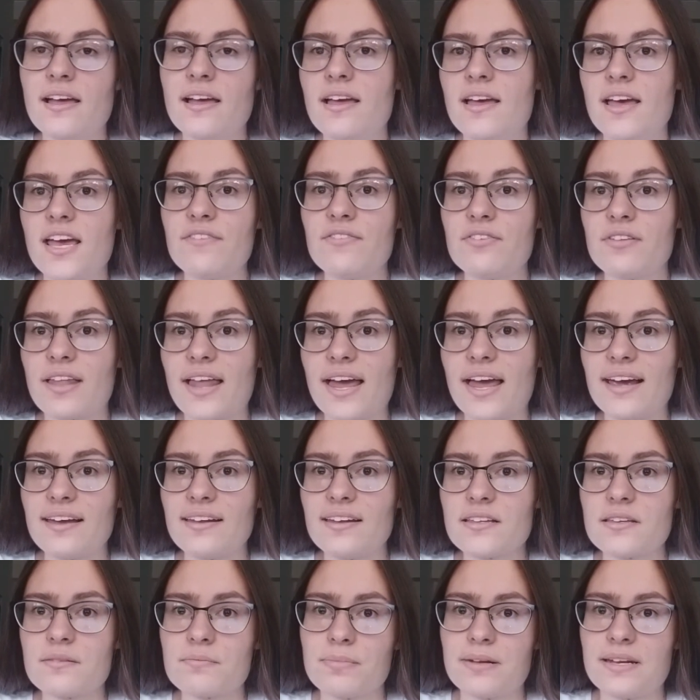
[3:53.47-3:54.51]
If you liked
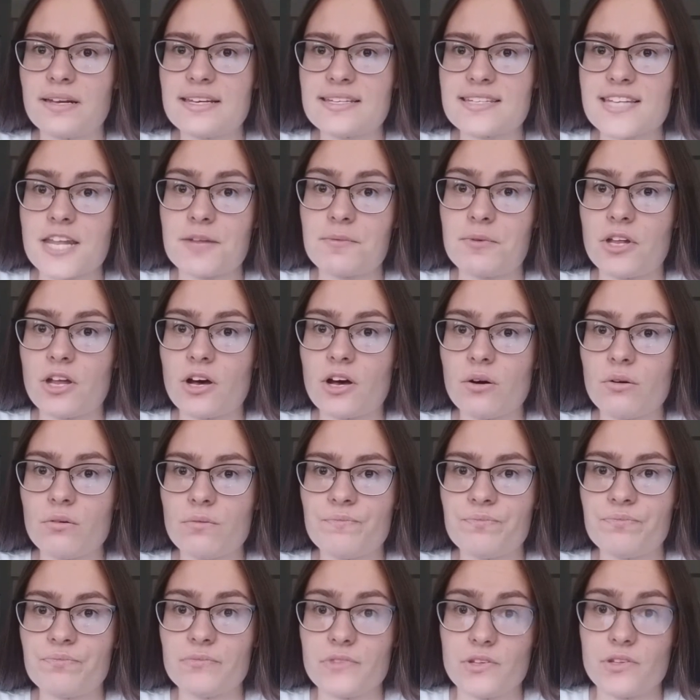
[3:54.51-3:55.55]
it, please let me know.
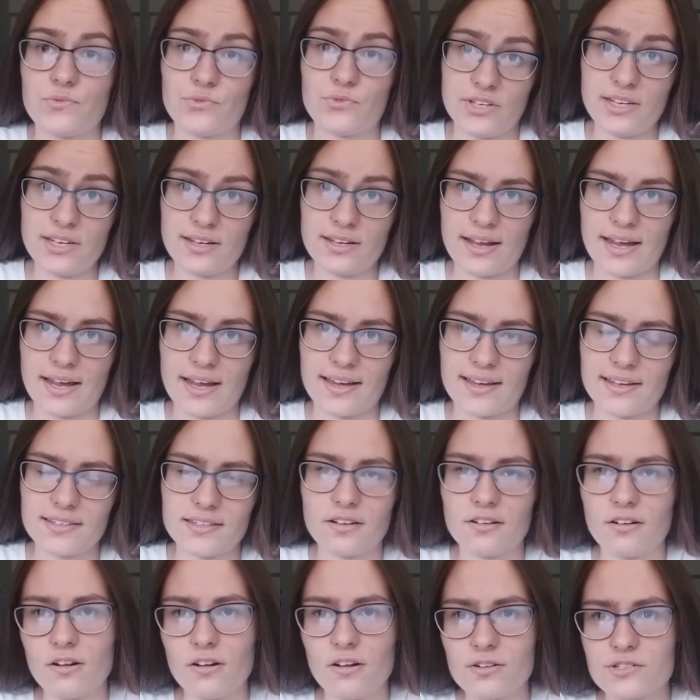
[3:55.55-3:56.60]
If you didn't like it,
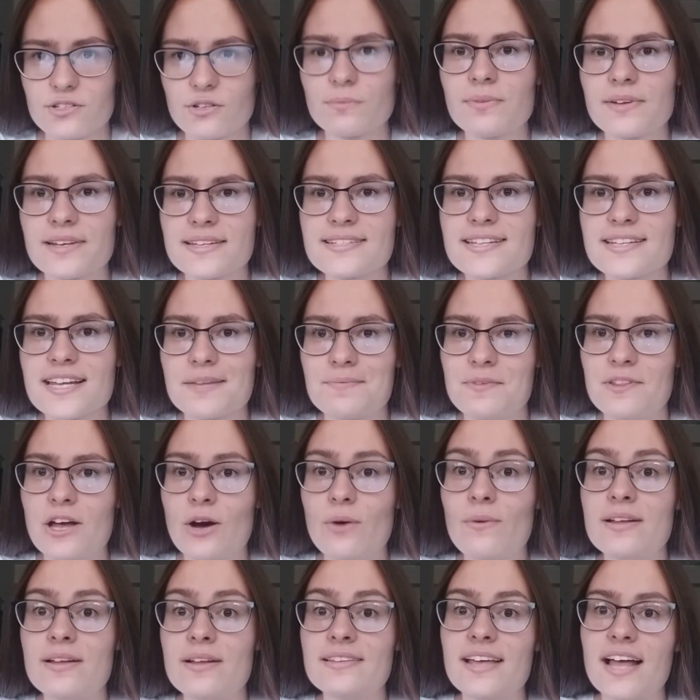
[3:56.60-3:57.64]
also please let me know
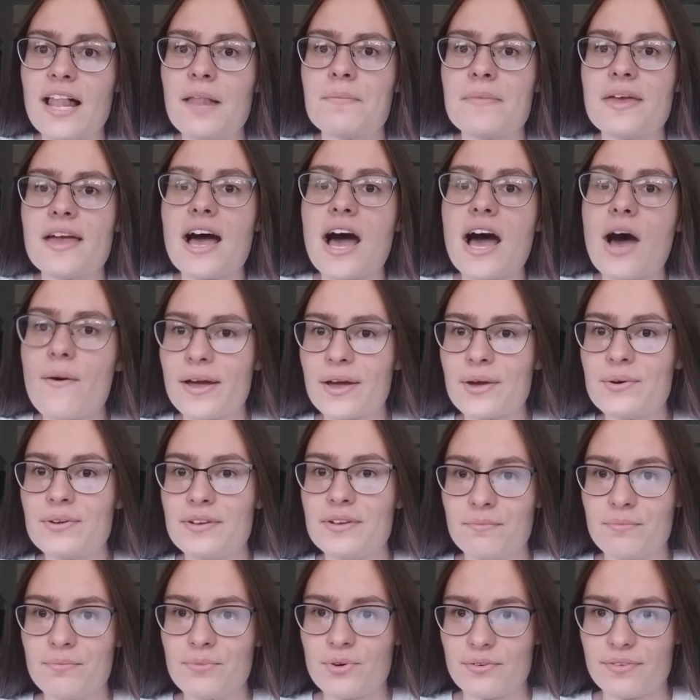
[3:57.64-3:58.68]
and tell me how I could
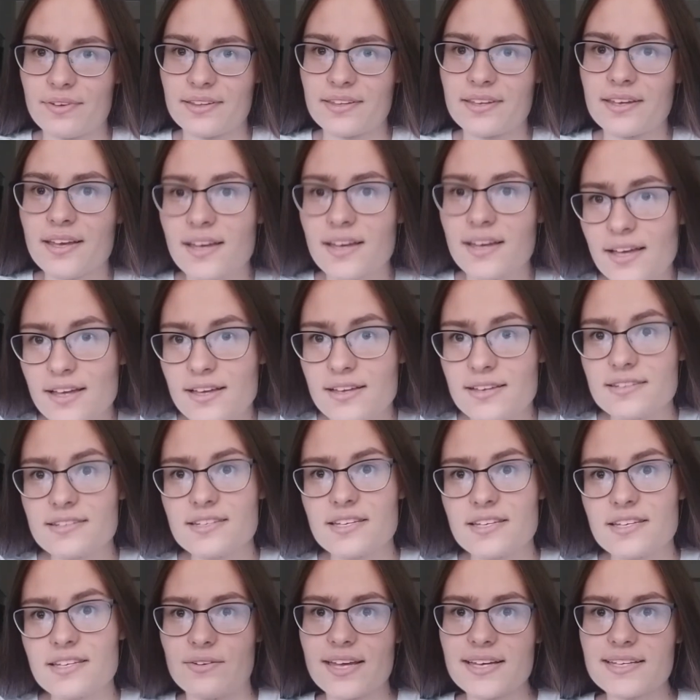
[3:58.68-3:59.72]
improve it. See
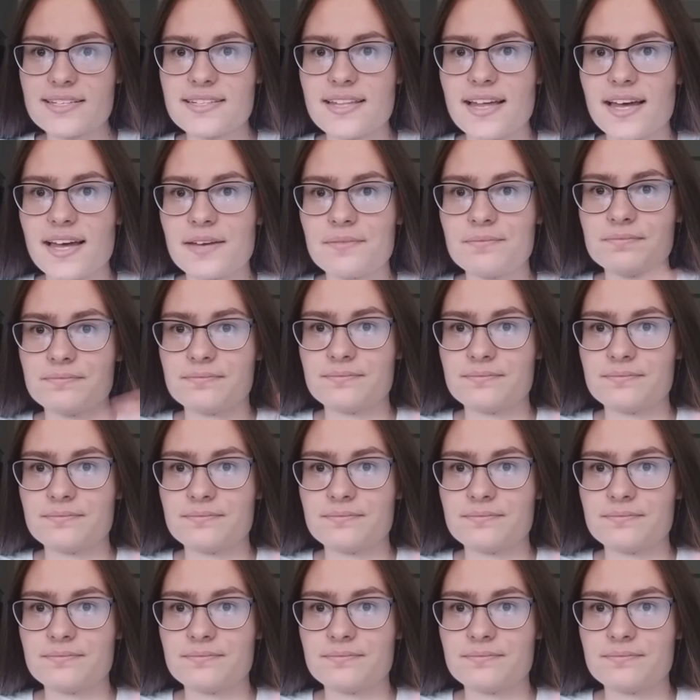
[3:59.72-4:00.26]
you next time!